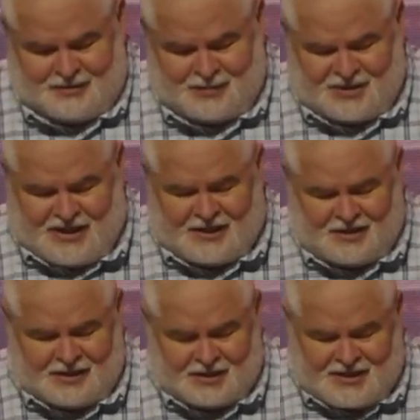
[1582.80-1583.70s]
But the second
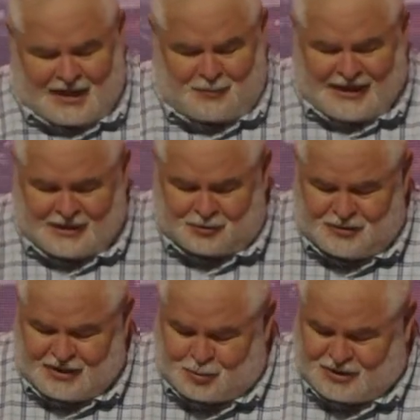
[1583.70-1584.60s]
thing the tabernacle
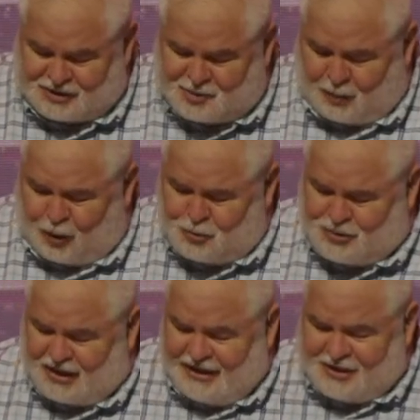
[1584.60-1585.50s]
did was
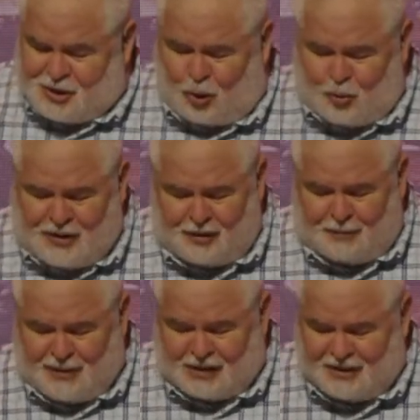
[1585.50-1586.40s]
exposed its own
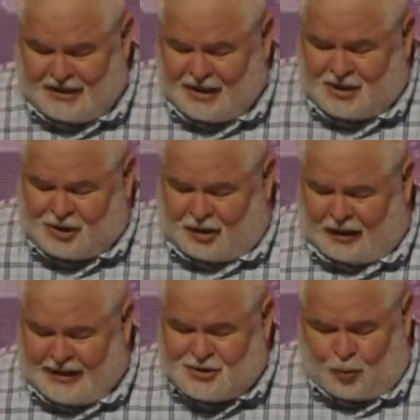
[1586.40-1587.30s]
inability to
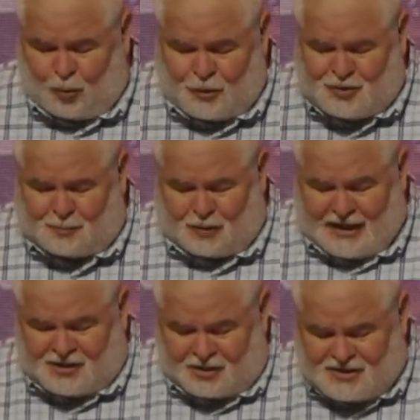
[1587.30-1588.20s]
cleanse a worshiper
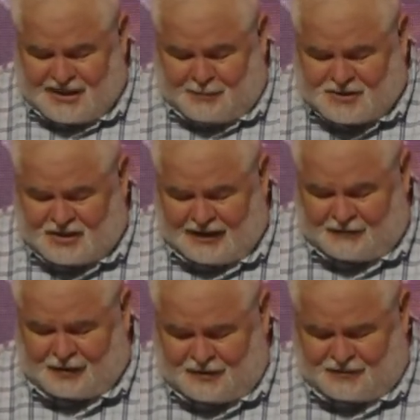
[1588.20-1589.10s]
at their deepest
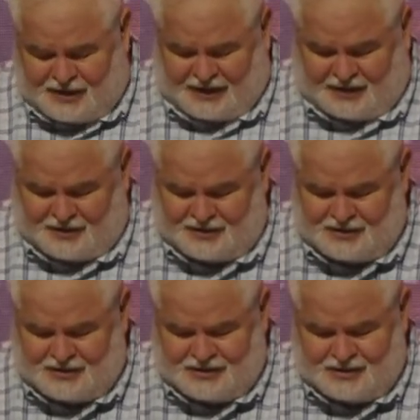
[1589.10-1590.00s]
level of need.
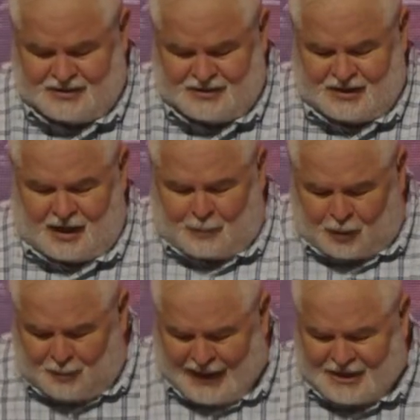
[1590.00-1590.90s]
A
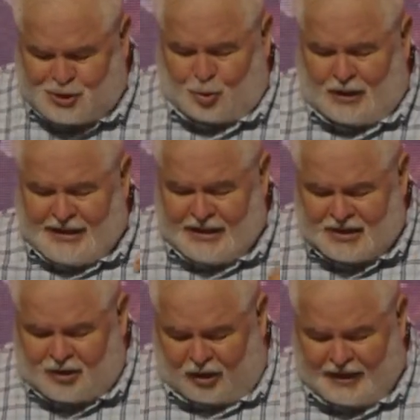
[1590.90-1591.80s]
perpetually
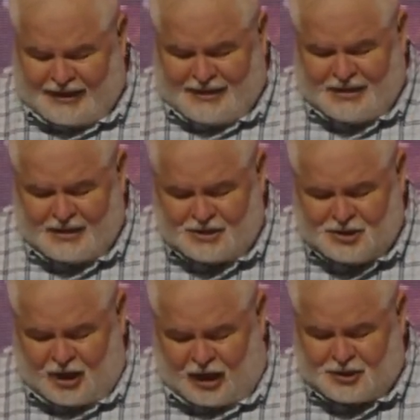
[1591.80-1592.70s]
clean
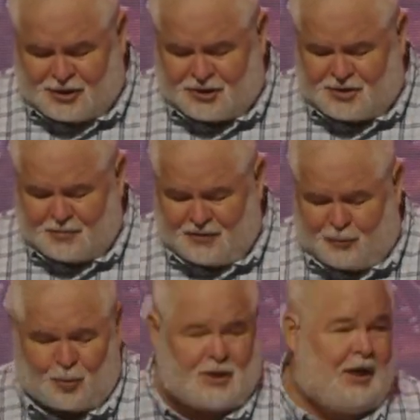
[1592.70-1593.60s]
conscience
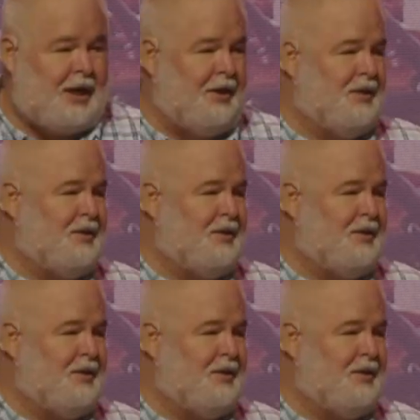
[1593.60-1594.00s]
before God.